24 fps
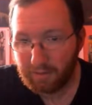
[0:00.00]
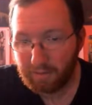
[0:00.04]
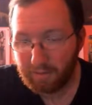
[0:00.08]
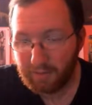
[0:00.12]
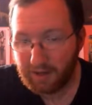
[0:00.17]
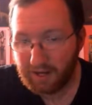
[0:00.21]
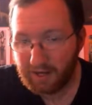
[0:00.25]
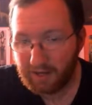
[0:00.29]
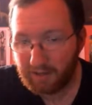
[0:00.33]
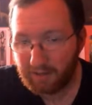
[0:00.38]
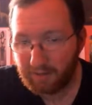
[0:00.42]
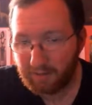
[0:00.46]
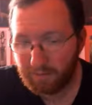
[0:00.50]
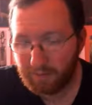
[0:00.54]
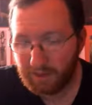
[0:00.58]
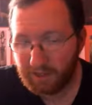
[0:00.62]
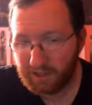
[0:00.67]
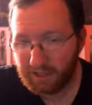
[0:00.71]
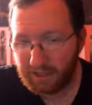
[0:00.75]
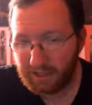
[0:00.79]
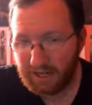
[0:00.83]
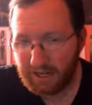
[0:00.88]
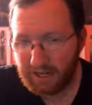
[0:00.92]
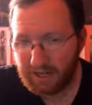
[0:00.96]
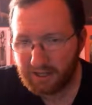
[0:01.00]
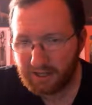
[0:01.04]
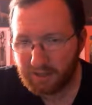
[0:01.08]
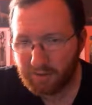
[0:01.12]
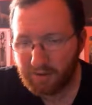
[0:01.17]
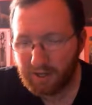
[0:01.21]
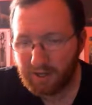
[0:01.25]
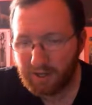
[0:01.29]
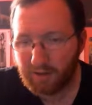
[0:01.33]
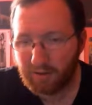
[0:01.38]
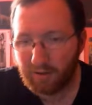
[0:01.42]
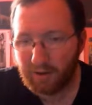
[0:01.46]
But really, to
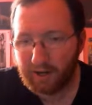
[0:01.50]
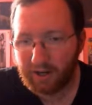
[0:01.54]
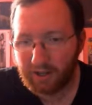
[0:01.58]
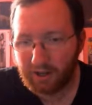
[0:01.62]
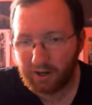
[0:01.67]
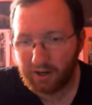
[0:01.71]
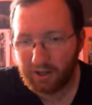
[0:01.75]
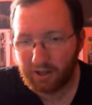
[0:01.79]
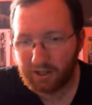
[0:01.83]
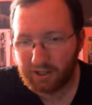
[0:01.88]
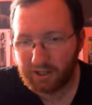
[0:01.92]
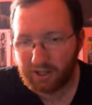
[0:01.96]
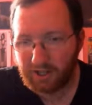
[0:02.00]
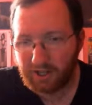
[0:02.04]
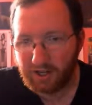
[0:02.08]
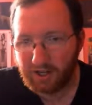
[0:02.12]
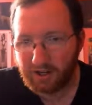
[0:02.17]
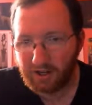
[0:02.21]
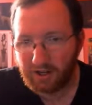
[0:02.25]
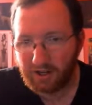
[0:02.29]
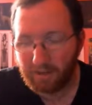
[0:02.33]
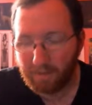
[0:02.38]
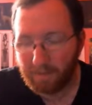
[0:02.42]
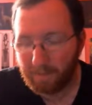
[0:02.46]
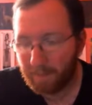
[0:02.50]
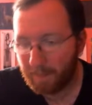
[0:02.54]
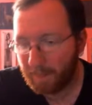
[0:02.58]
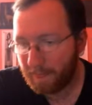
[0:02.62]
be quite honest here,